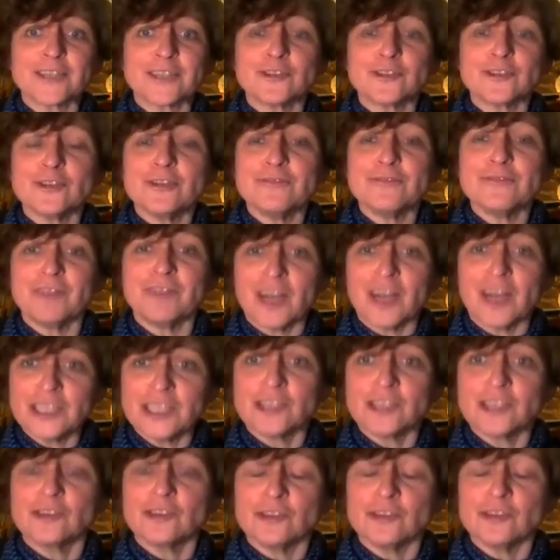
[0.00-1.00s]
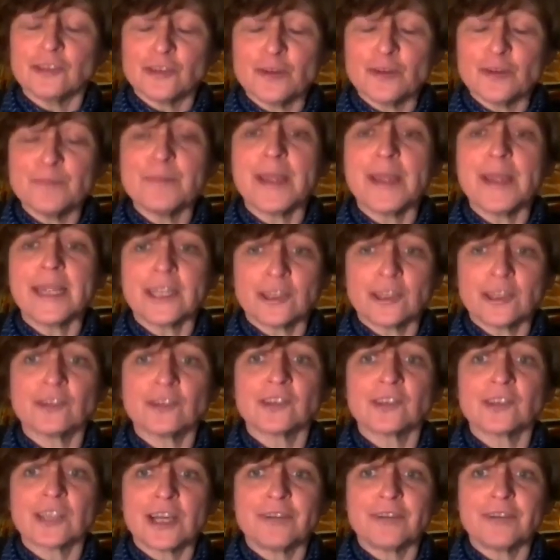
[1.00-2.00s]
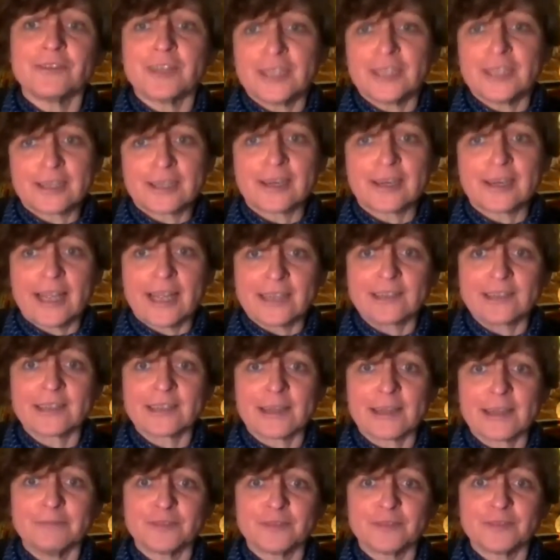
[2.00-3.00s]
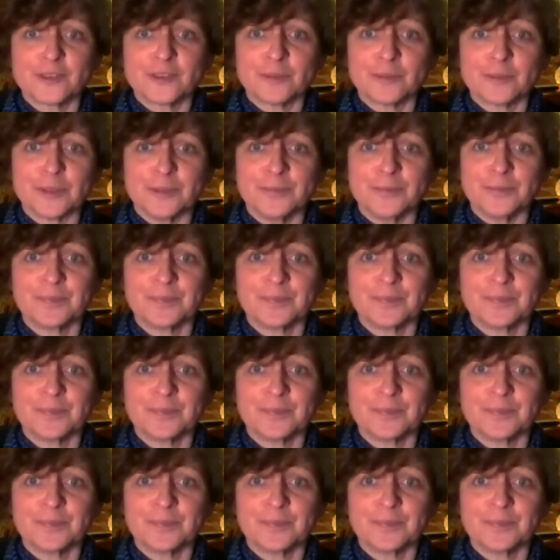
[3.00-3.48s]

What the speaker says: invite you to make yourself a little less comfortable.